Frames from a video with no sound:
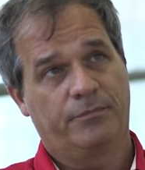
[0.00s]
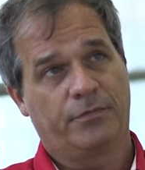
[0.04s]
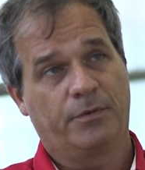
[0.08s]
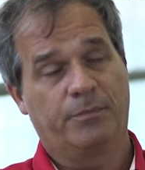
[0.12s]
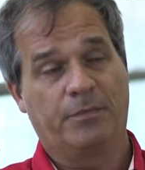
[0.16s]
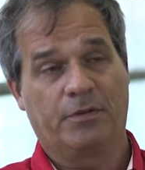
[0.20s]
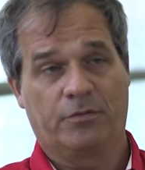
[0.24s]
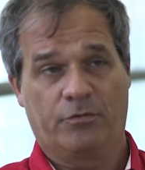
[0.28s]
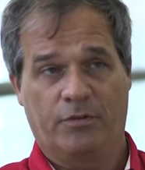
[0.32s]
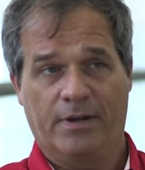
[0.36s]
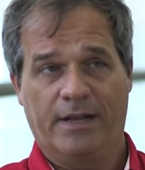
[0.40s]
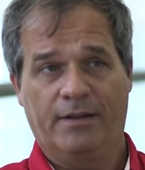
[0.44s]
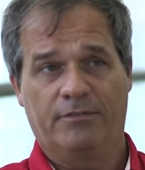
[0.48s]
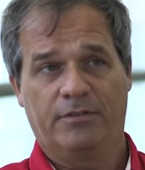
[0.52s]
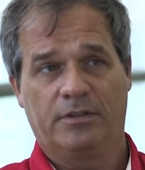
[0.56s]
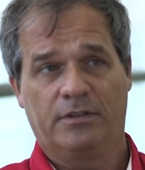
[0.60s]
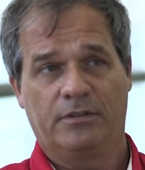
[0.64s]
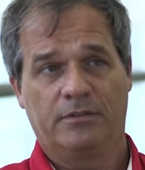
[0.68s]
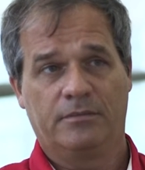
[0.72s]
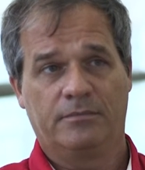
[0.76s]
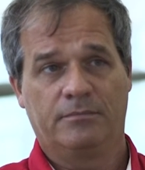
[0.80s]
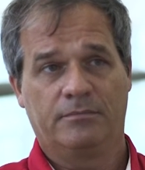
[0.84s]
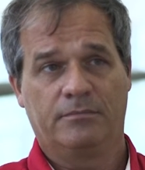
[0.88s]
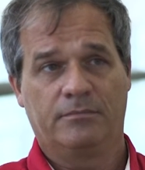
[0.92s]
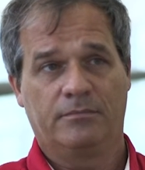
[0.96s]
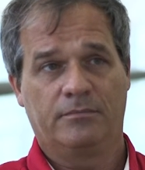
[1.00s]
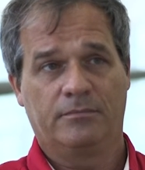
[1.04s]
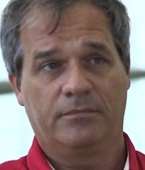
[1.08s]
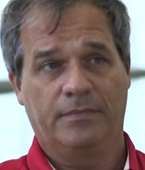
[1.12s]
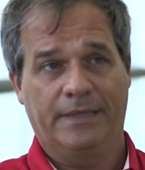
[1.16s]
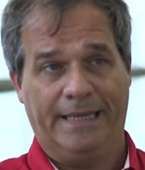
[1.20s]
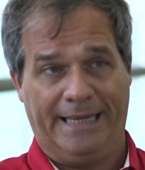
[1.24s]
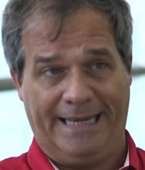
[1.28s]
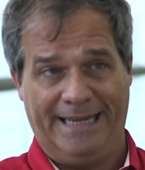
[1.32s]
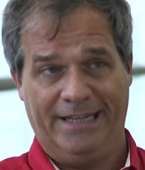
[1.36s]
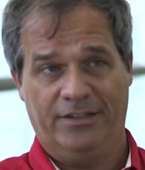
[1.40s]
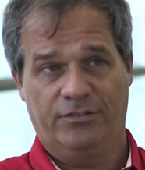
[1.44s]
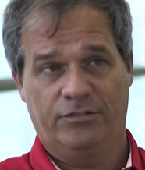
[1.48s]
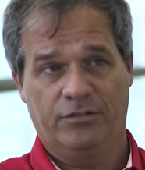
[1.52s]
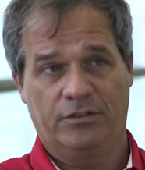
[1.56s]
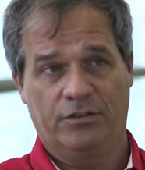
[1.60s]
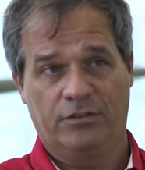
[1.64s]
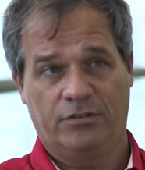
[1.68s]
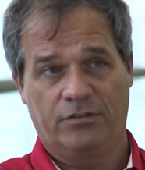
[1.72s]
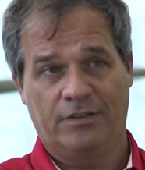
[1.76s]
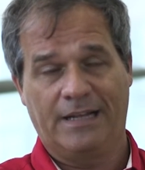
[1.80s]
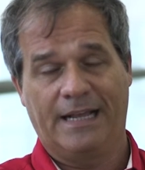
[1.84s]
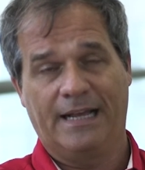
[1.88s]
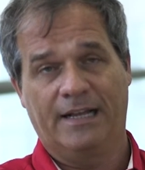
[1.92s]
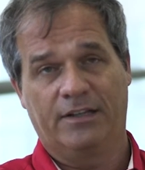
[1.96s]
from the travel
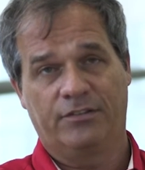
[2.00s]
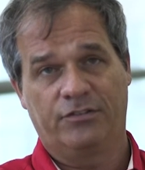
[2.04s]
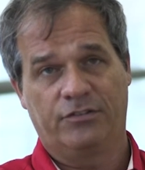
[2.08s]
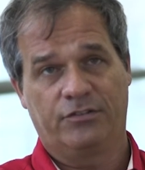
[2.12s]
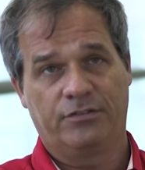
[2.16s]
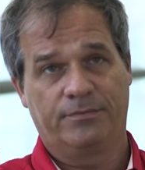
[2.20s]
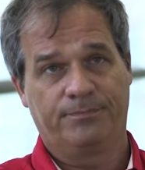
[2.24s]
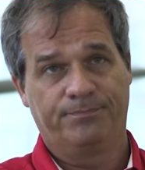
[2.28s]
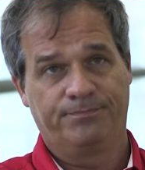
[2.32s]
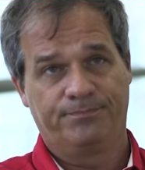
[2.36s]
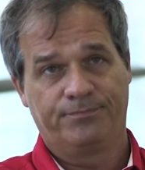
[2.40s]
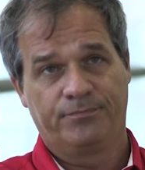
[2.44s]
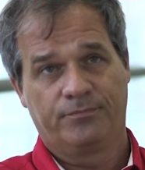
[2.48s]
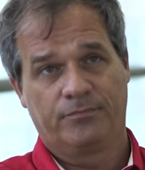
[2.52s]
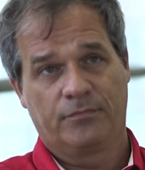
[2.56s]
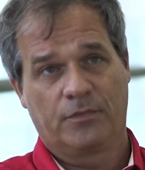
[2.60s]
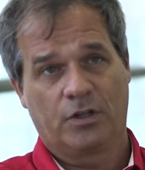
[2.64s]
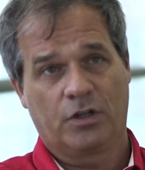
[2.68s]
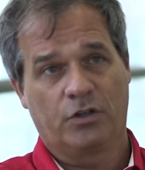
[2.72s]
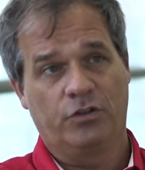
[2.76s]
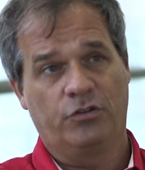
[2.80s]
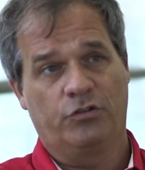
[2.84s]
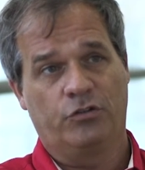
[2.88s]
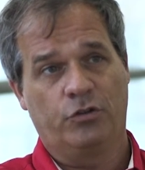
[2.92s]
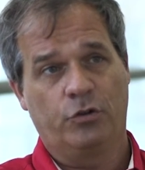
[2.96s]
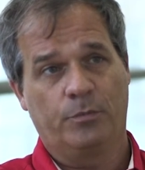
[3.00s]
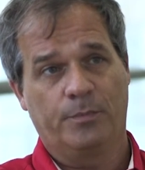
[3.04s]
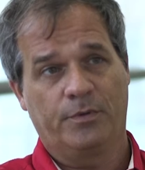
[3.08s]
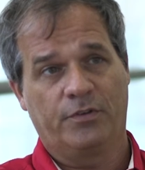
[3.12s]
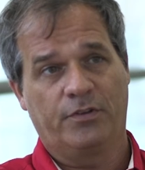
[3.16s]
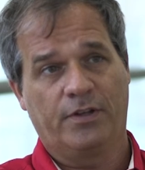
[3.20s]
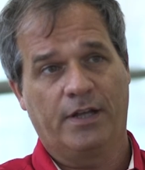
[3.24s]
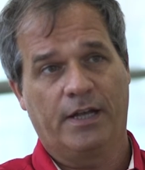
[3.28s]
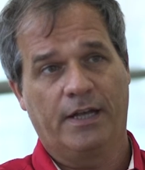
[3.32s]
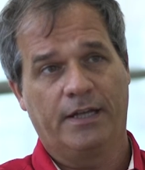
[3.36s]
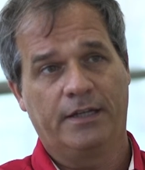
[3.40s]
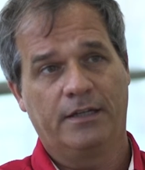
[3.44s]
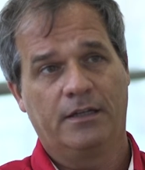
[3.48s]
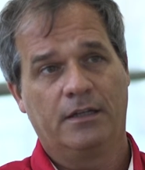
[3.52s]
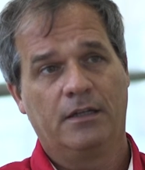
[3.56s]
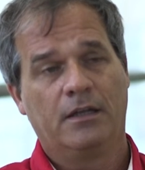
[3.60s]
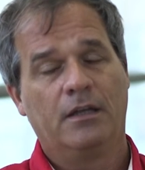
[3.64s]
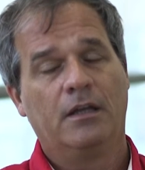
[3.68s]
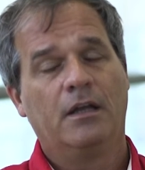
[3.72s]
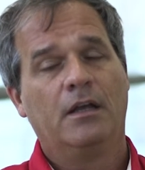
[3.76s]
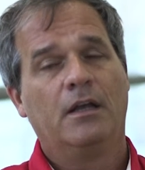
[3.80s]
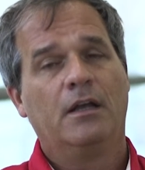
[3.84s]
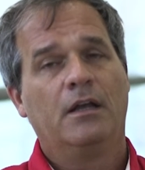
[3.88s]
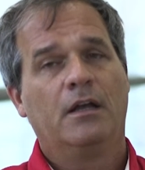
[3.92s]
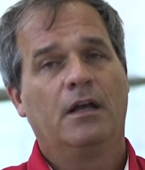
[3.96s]
agent slash consumer side,
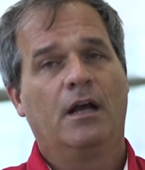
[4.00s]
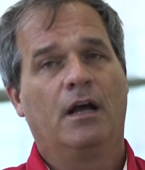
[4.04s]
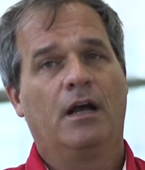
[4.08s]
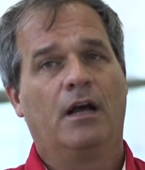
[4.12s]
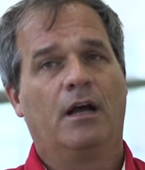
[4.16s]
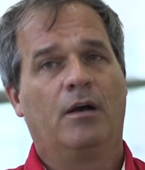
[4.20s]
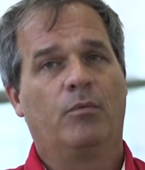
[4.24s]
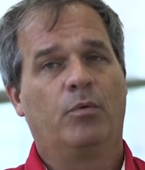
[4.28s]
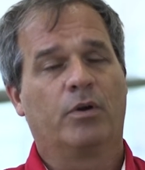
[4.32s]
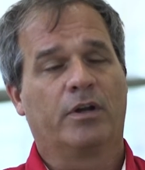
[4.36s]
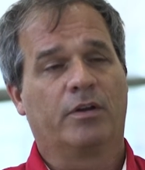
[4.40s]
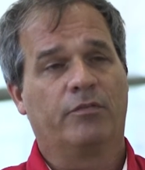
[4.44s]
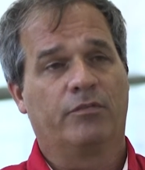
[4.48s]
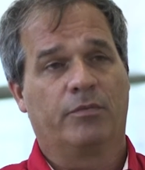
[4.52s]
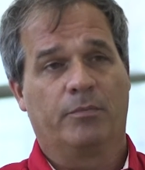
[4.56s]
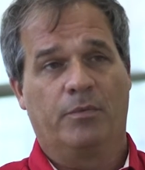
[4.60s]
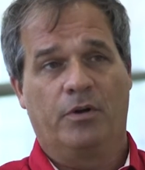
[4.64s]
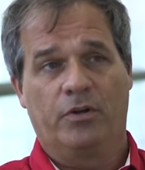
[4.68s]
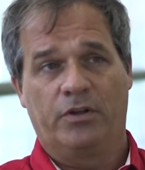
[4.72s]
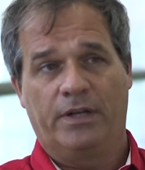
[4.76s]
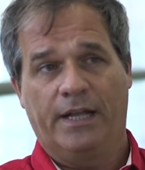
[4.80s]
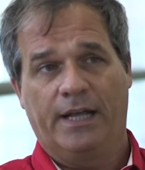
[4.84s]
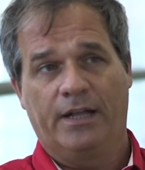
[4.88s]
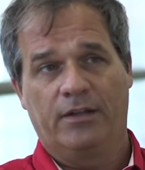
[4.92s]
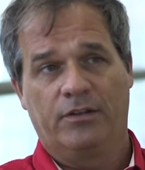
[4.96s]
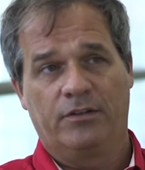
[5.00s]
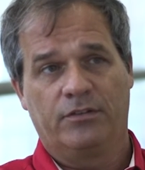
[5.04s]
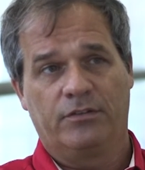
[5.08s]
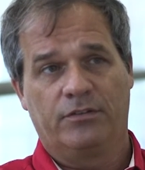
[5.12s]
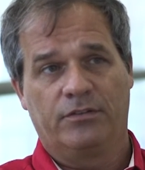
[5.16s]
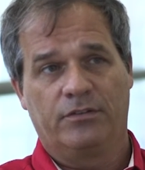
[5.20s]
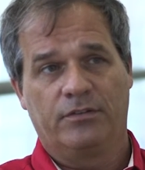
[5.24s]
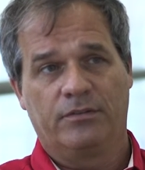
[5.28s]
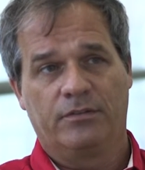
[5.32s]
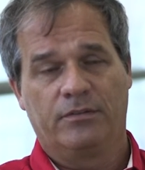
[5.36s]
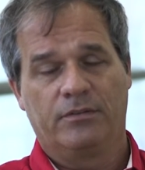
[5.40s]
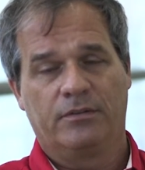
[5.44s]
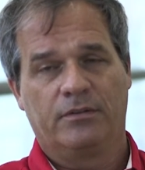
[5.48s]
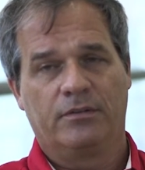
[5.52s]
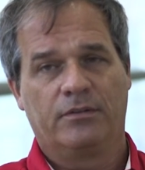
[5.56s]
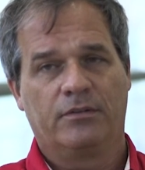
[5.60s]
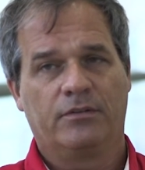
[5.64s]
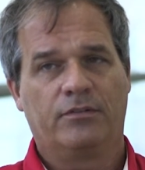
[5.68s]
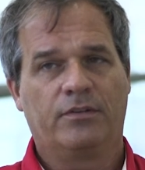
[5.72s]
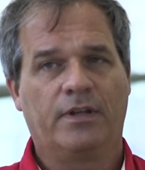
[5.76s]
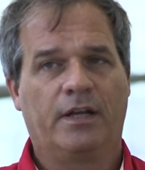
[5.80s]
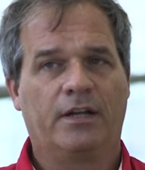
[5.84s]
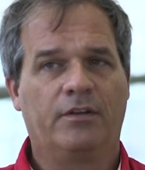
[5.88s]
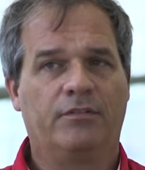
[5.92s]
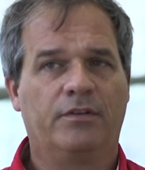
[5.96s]
uh, working from hotels
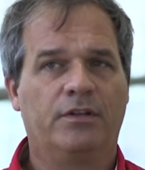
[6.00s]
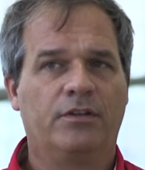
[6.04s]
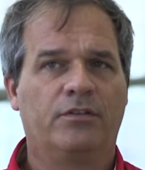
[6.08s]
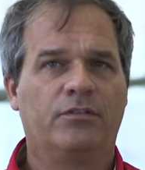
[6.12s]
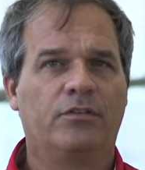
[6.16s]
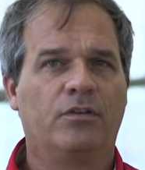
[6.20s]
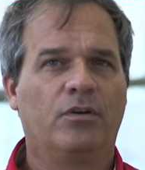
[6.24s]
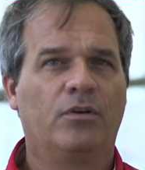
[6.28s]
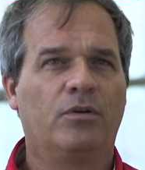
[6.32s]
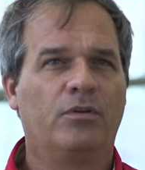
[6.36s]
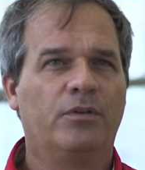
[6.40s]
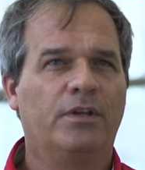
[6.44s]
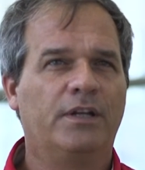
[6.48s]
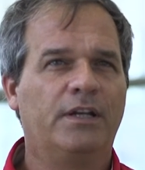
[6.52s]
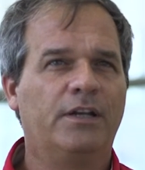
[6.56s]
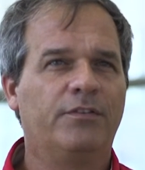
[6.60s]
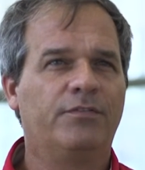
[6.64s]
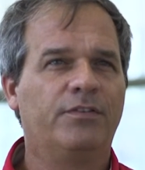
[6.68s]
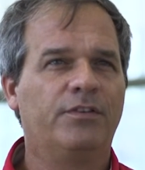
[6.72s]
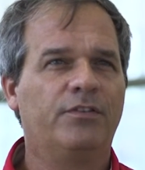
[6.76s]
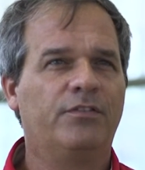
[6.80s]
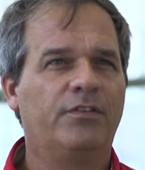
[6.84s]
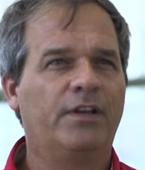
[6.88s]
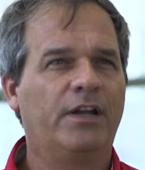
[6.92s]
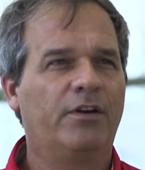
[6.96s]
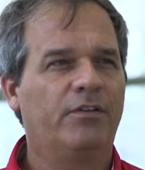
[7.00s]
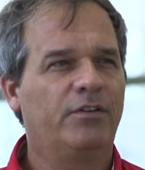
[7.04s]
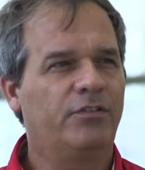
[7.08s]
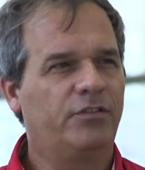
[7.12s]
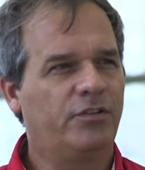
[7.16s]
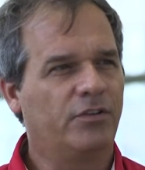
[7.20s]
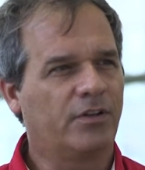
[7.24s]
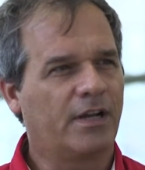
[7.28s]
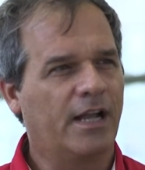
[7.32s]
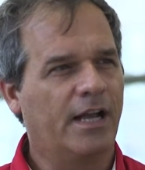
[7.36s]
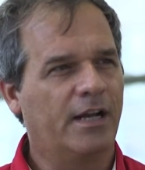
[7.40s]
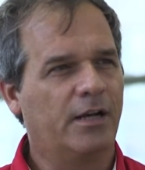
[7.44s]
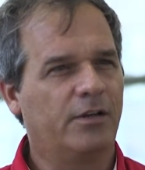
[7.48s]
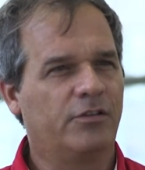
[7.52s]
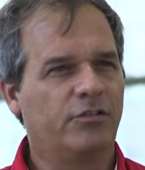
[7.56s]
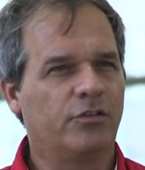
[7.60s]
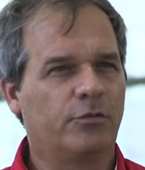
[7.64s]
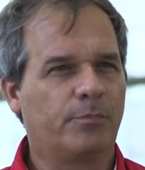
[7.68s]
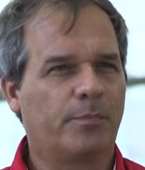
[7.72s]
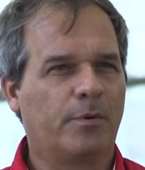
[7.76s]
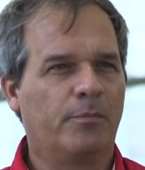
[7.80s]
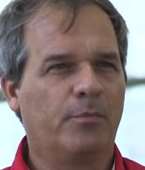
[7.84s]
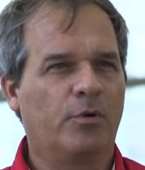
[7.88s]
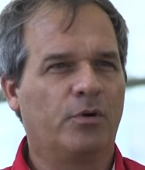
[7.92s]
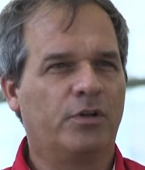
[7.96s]
side of it. So the difference there is you're kind of
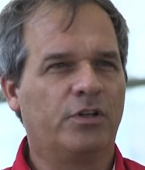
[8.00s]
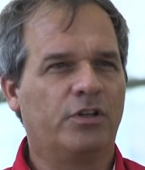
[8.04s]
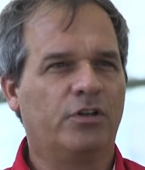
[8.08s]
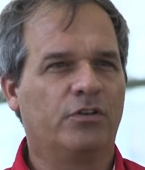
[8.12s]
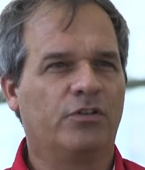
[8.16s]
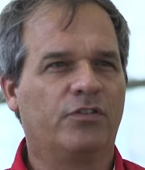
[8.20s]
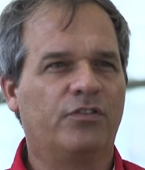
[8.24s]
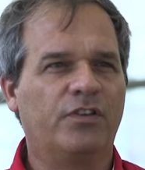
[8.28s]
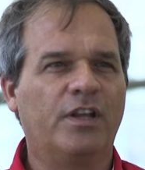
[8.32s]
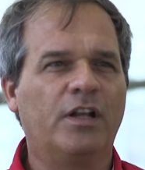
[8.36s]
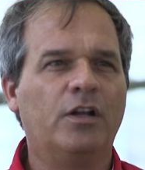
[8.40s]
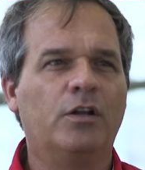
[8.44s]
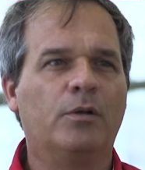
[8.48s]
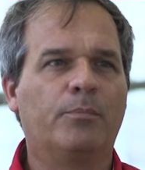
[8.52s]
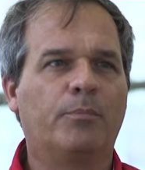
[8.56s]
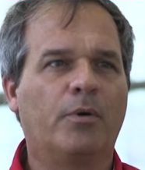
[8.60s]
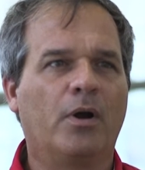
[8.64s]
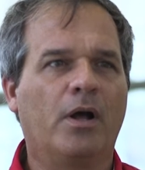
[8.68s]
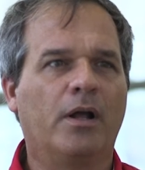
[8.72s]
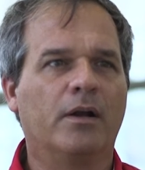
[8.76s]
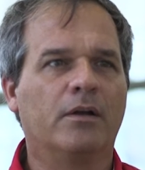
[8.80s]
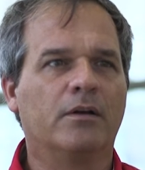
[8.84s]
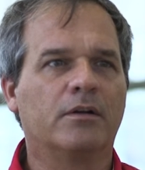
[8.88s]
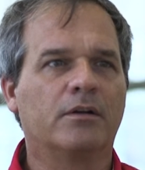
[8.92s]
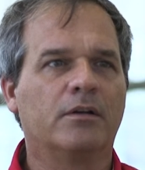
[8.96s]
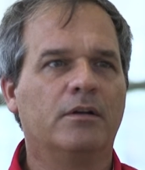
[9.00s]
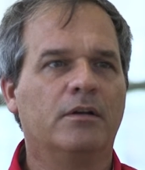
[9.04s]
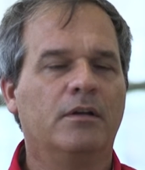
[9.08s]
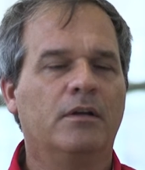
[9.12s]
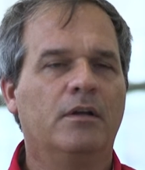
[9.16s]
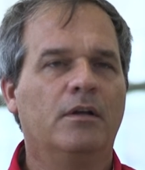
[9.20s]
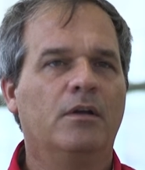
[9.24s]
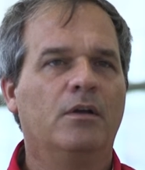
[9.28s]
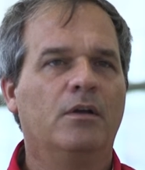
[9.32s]
just promoting your single product